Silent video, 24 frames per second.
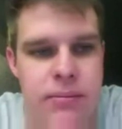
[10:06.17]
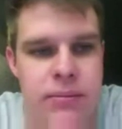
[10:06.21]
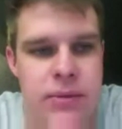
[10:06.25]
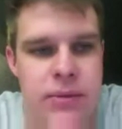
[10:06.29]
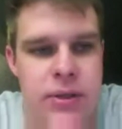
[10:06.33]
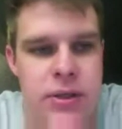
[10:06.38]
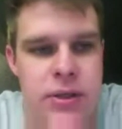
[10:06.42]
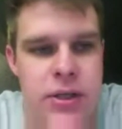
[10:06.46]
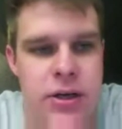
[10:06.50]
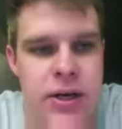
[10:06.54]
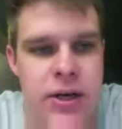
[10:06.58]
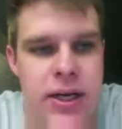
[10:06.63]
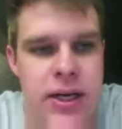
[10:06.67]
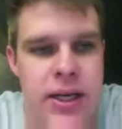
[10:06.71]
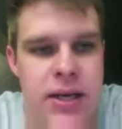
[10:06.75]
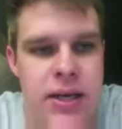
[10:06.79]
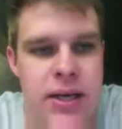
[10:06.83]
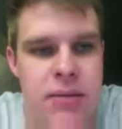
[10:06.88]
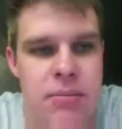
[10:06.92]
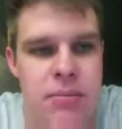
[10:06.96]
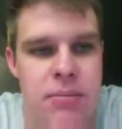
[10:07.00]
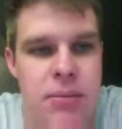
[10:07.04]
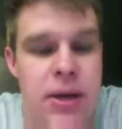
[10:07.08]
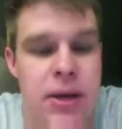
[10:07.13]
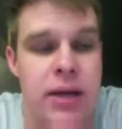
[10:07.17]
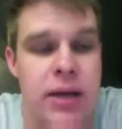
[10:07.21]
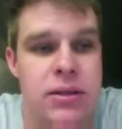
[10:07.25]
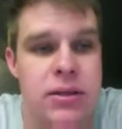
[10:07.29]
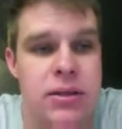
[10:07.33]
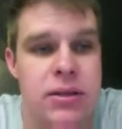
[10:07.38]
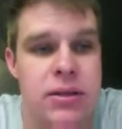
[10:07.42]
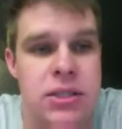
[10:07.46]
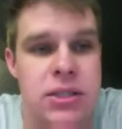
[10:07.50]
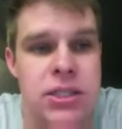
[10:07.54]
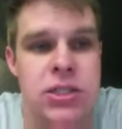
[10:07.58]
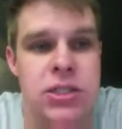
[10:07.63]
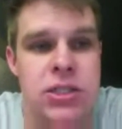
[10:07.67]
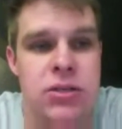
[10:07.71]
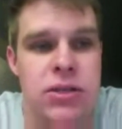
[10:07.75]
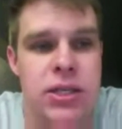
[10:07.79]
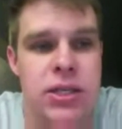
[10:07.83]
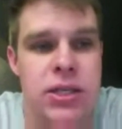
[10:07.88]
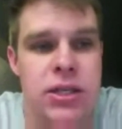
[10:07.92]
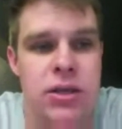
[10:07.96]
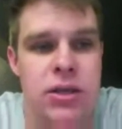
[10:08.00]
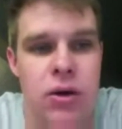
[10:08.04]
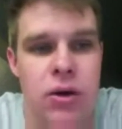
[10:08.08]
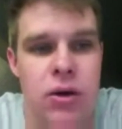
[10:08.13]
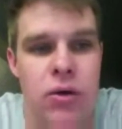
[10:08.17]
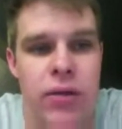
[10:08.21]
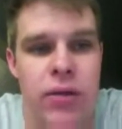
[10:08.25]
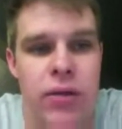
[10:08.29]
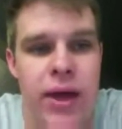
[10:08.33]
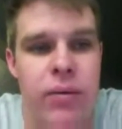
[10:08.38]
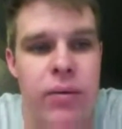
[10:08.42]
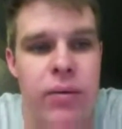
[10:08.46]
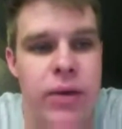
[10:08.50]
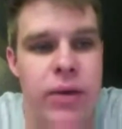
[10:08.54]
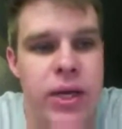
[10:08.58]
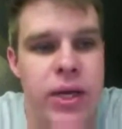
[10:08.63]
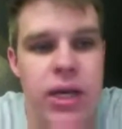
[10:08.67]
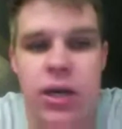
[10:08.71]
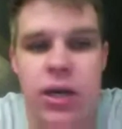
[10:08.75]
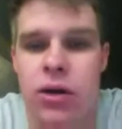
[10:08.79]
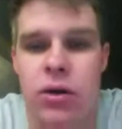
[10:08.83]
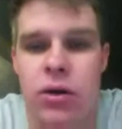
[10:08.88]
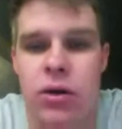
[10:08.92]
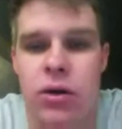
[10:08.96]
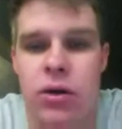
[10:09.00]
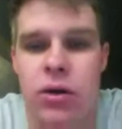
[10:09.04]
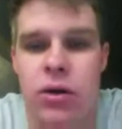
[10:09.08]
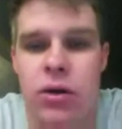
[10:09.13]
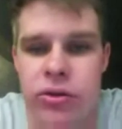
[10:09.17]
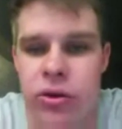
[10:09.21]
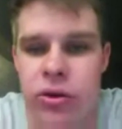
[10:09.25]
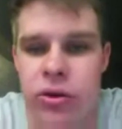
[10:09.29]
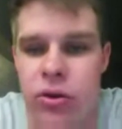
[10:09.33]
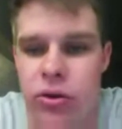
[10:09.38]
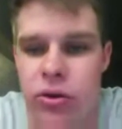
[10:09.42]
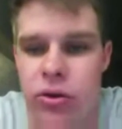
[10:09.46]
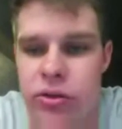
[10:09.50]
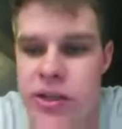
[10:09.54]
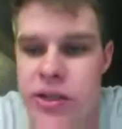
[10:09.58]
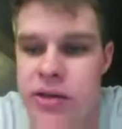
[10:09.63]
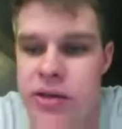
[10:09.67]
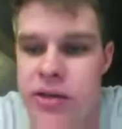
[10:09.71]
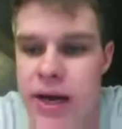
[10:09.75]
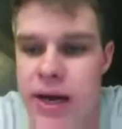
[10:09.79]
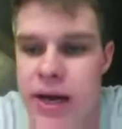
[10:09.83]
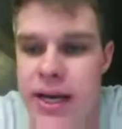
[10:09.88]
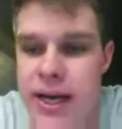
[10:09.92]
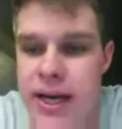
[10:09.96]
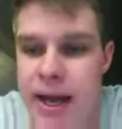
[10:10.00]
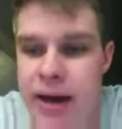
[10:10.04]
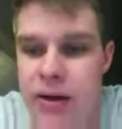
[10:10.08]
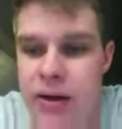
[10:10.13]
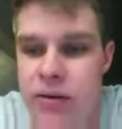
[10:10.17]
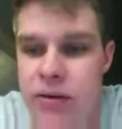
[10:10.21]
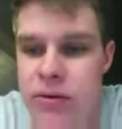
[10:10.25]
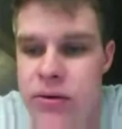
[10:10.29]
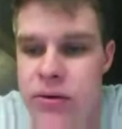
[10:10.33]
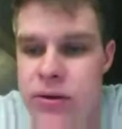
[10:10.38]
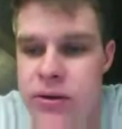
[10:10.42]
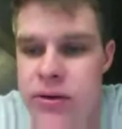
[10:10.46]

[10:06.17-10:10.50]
during it. But since you didn't know that, we can go through the whole thing right now.